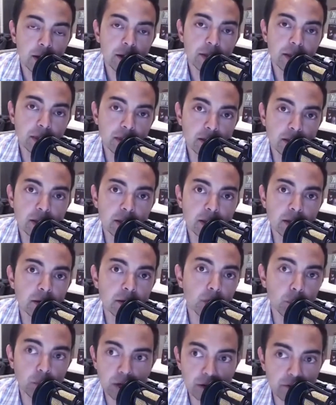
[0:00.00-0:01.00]
that this thing,
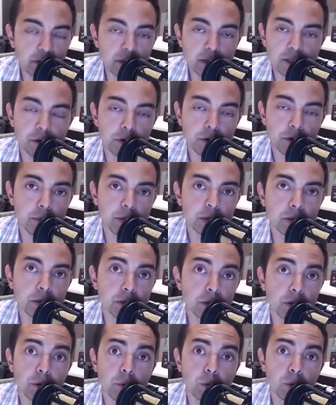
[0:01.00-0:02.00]
whatever it is you're going to build is
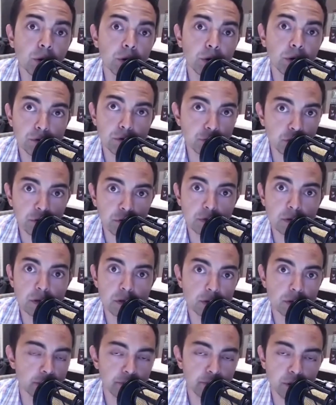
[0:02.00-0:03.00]
going to work, or service
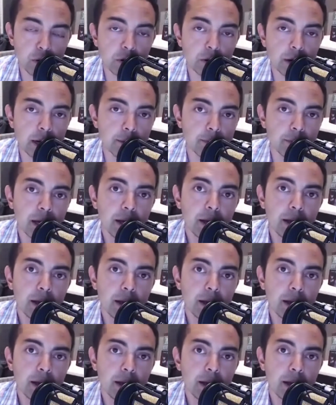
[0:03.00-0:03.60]
or program,